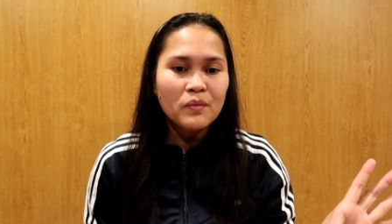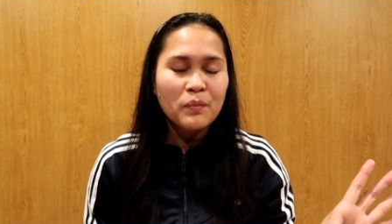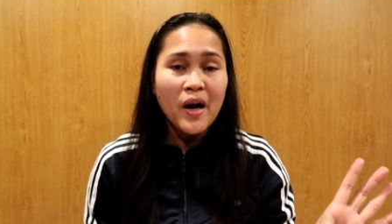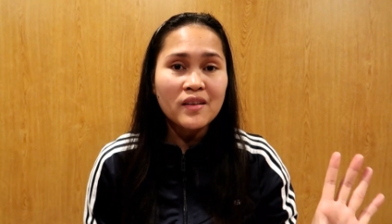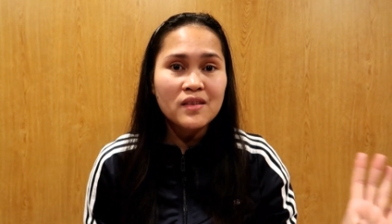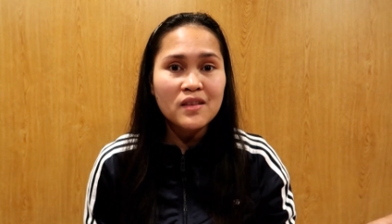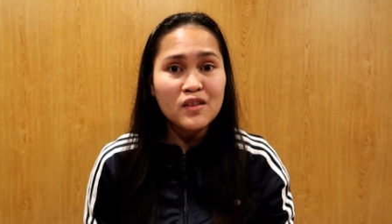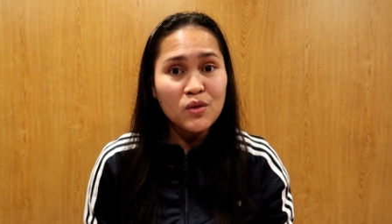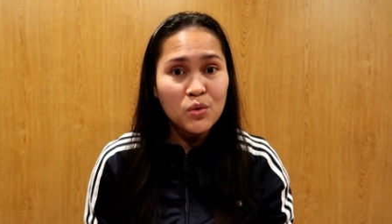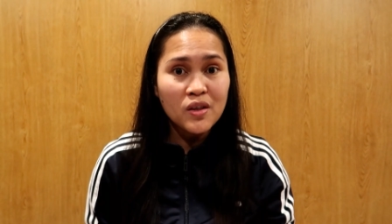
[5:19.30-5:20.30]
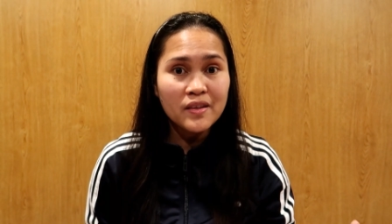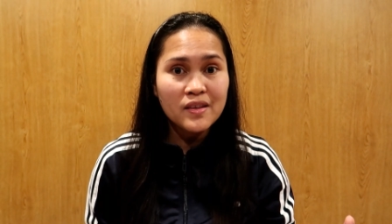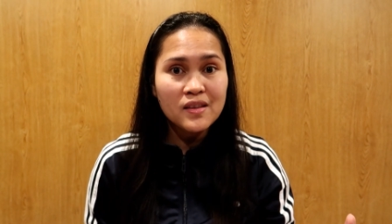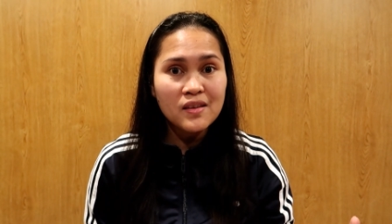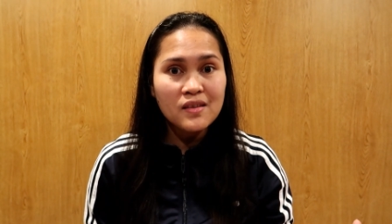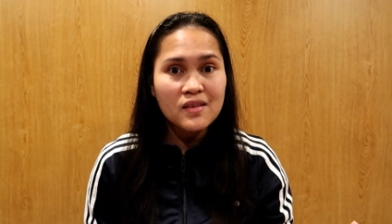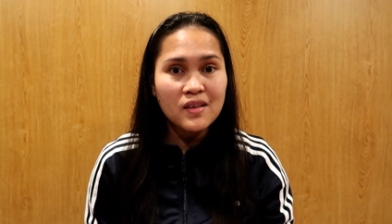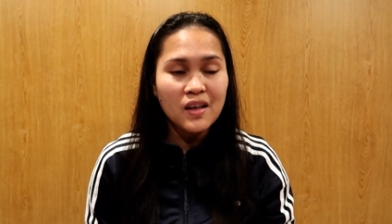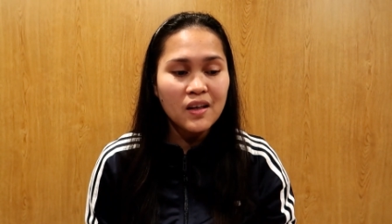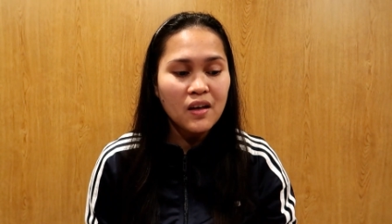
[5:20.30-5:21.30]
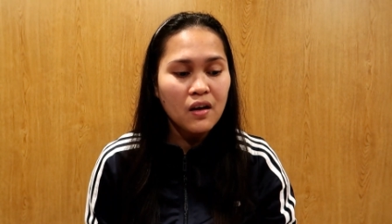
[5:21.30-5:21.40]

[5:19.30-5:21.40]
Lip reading: practicing social distancing.